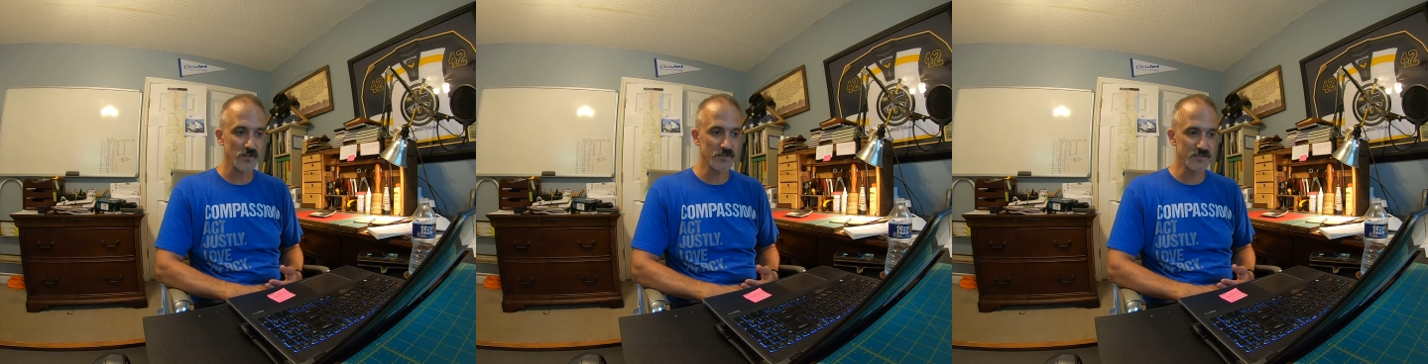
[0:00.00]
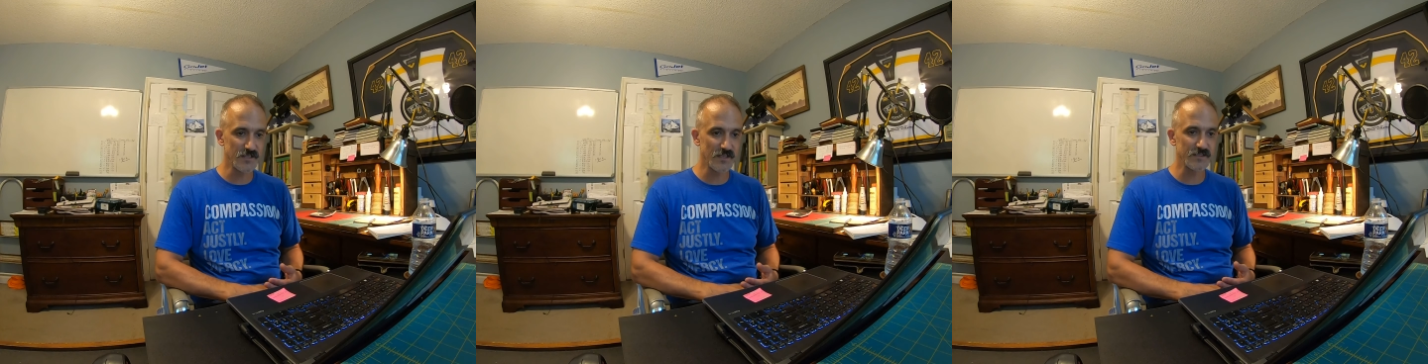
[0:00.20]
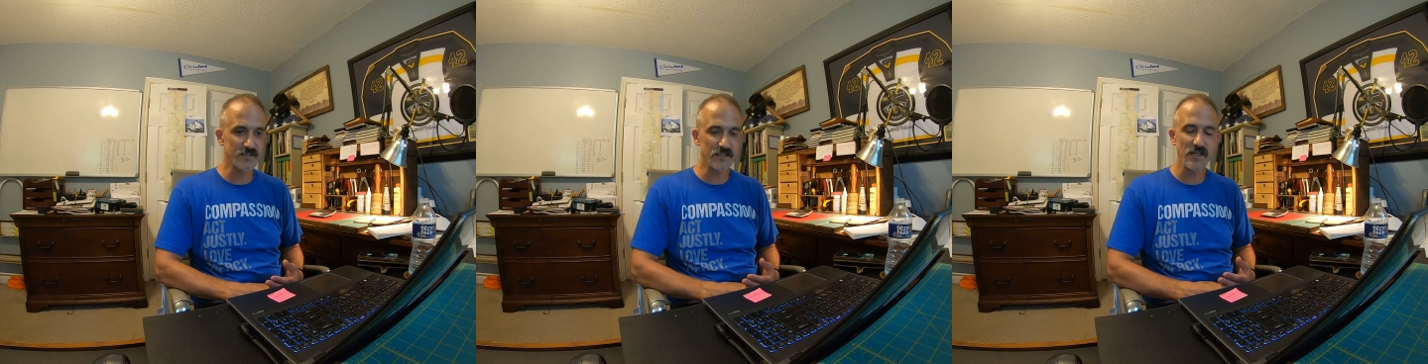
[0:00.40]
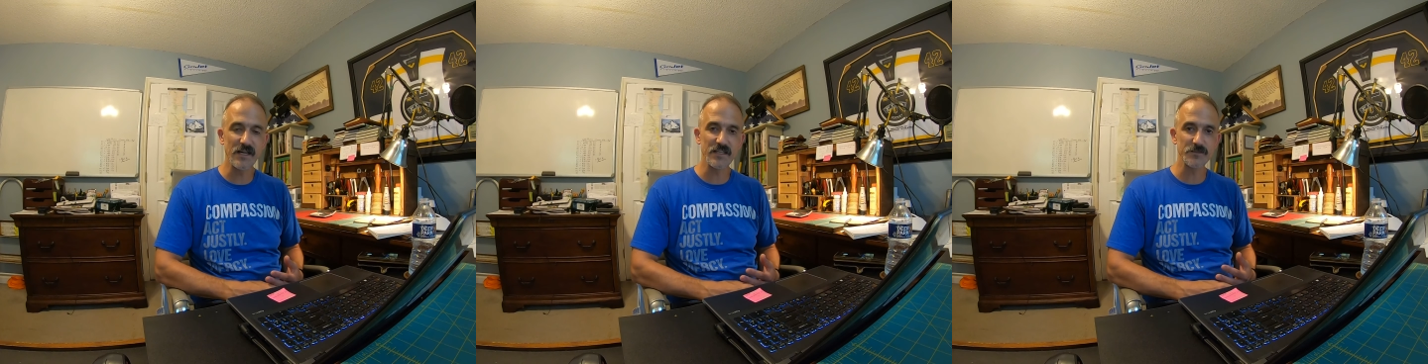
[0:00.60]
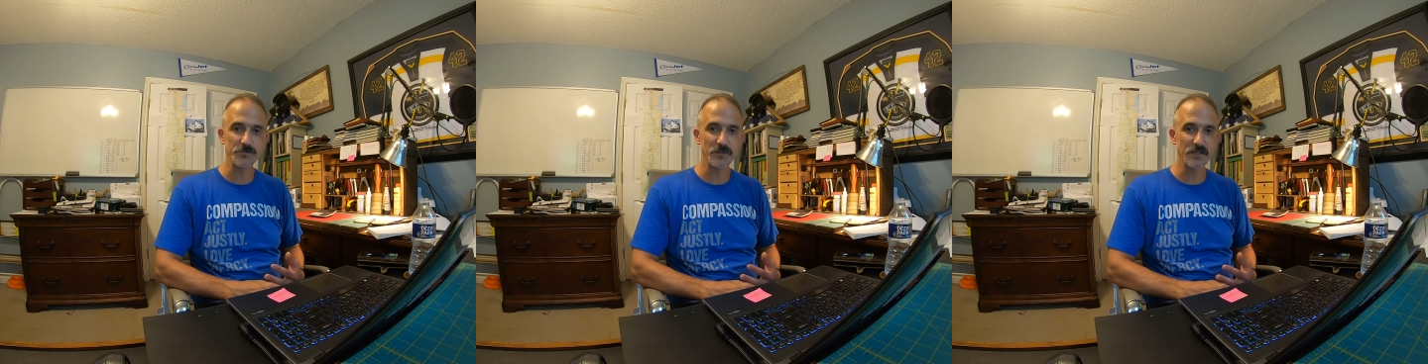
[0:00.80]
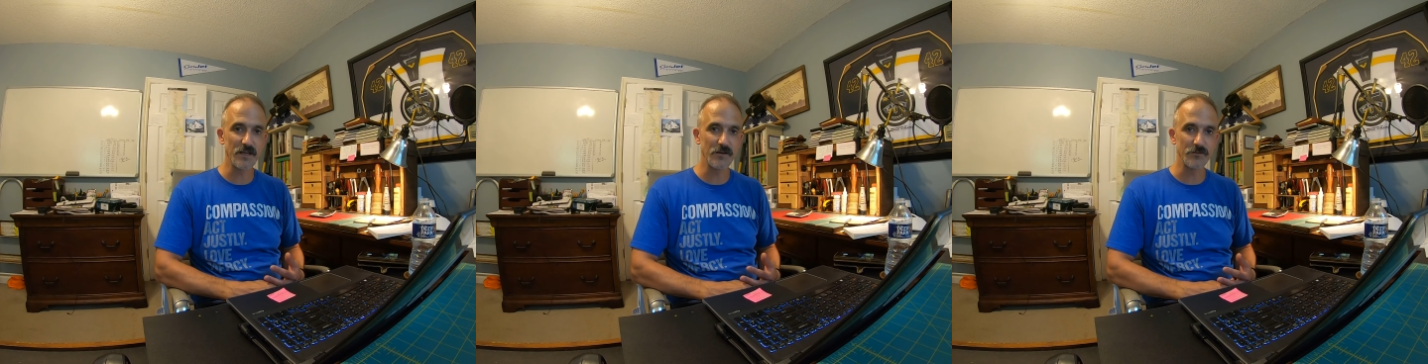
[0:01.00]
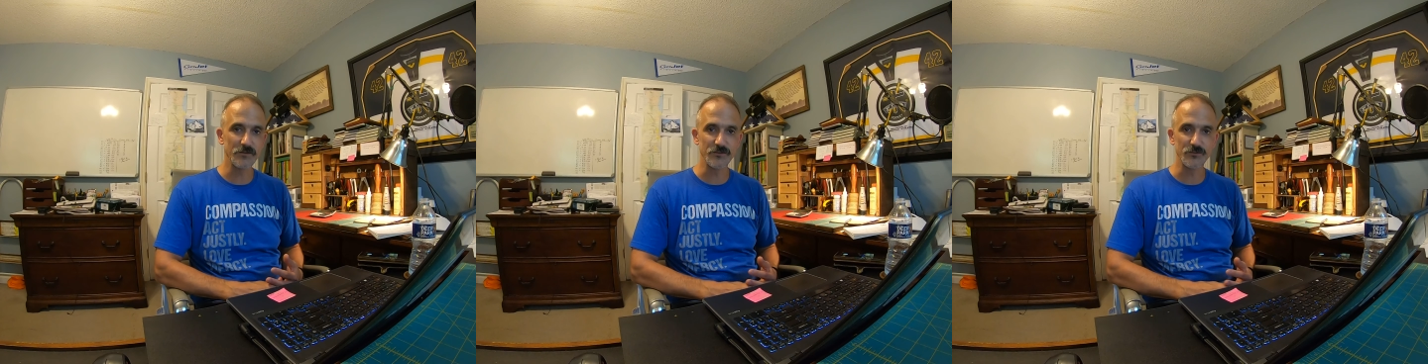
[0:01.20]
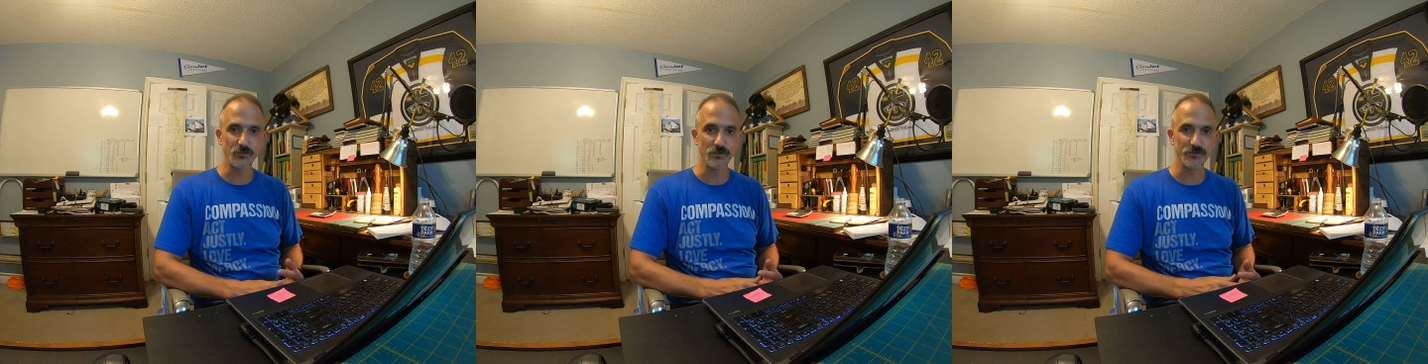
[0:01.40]
take the gospel out
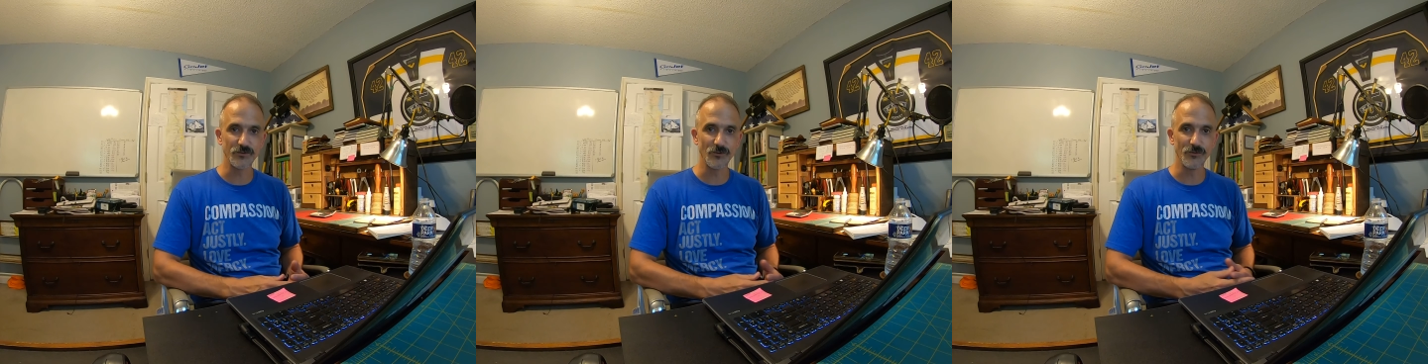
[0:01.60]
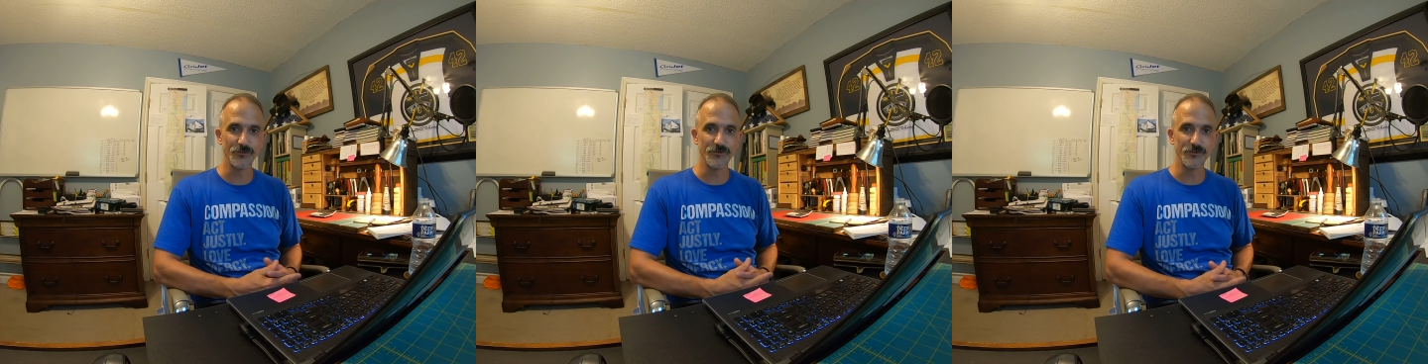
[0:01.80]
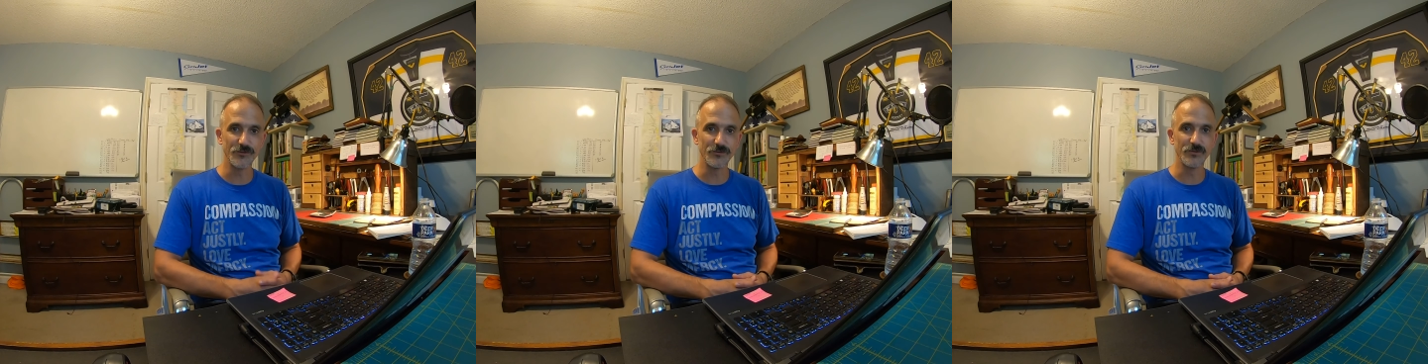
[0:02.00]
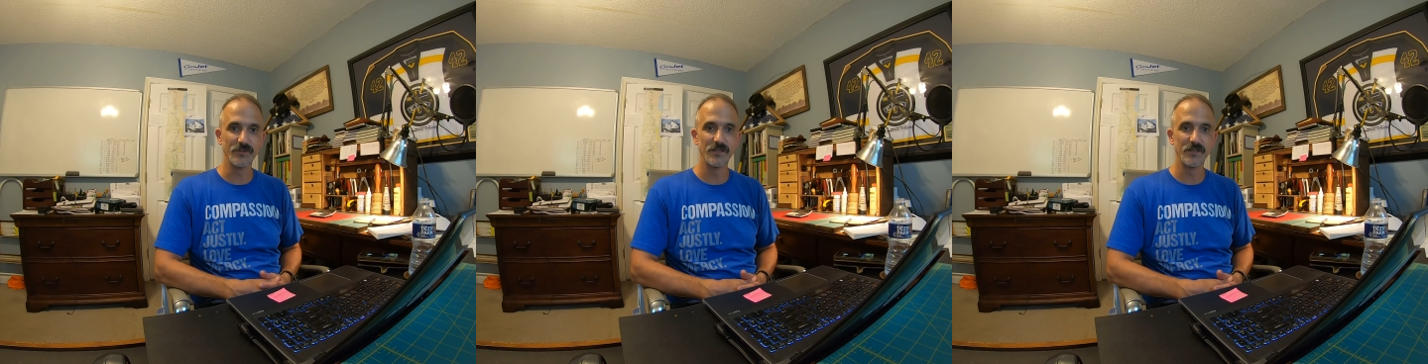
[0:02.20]
as we're told to.